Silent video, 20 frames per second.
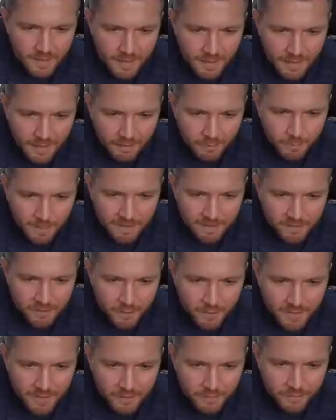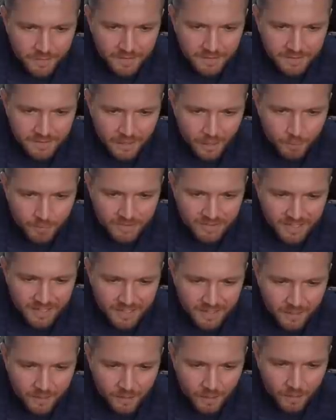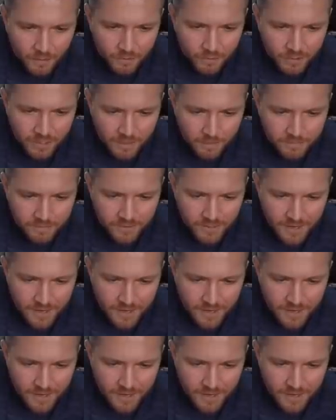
I've spent two years fixing it up and taking it on long trips.